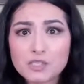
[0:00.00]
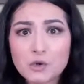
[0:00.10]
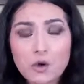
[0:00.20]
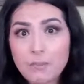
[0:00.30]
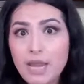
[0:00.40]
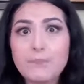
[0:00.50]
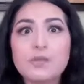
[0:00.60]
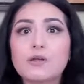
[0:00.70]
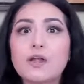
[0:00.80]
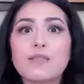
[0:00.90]
or maybe
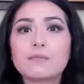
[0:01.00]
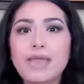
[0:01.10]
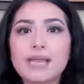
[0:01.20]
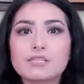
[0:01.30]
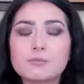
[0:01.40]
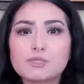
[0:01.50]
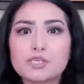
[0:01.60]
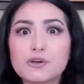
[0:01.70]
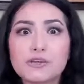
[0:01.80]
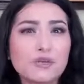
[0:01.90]
you're not the management
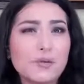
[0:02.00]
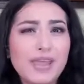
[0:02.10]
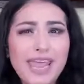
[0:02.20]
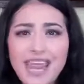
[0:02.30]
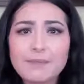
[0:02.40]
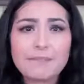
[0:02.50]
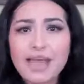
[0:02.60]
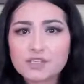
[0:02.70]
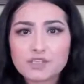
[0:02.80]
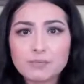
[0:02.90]
material, you hate
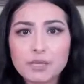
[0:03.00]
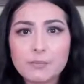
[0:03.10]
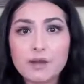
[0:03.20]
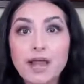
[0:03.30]
managing people.